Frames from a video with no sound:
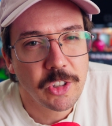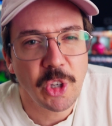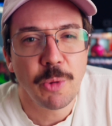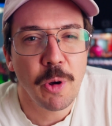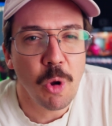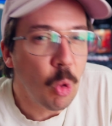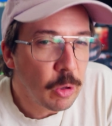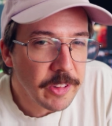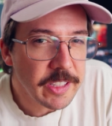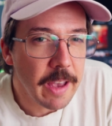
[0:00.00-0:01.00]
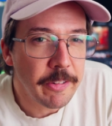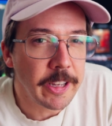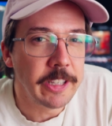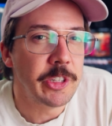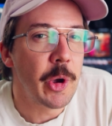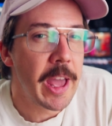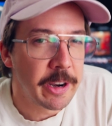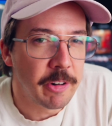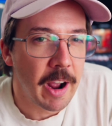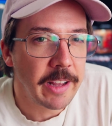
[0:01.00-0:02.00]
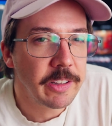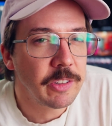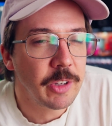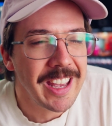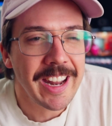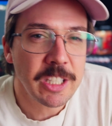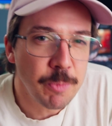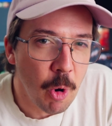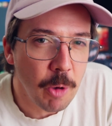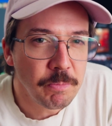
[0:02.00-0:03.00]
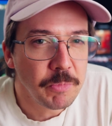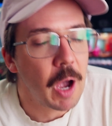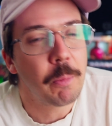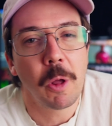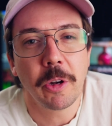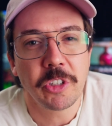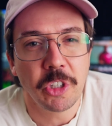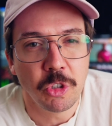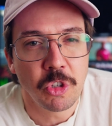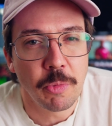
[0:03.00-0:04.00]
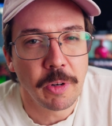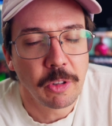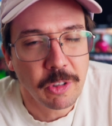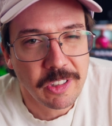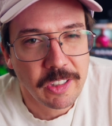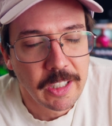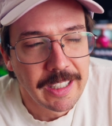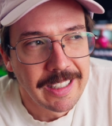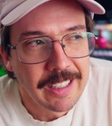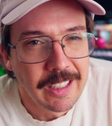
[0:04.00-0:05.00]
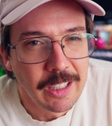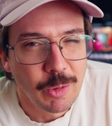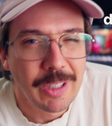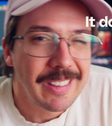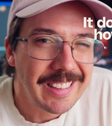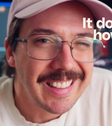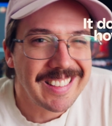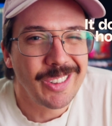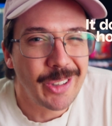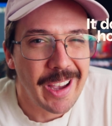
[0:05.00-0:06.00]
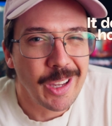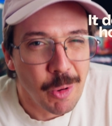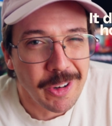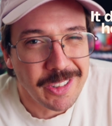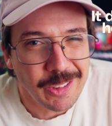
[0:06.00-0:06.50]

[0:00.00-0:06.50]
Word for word: So you put all of this effort into your edit, right? You hit export, you upload it to YouTube, and it looks, well, it doesn't look how you want it to